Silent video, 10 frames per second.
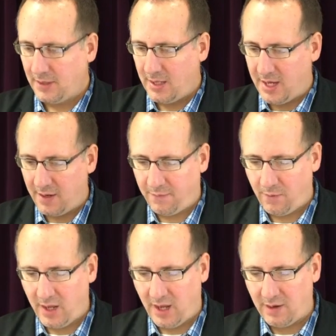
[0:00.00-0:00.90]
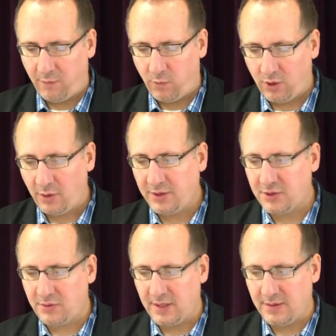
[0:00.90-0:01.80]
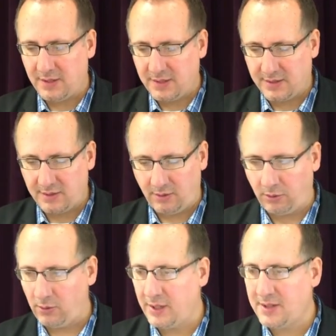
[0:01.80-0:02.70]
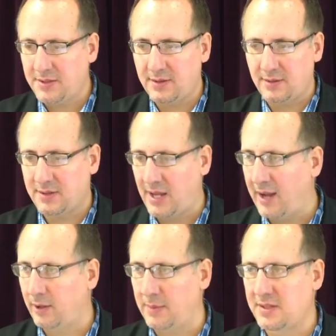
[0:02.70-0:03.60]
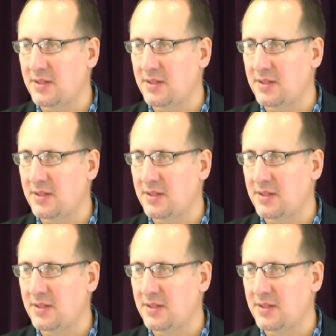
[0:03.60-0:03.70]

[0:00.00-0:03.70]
And if we're going to treat these glorious sacraments,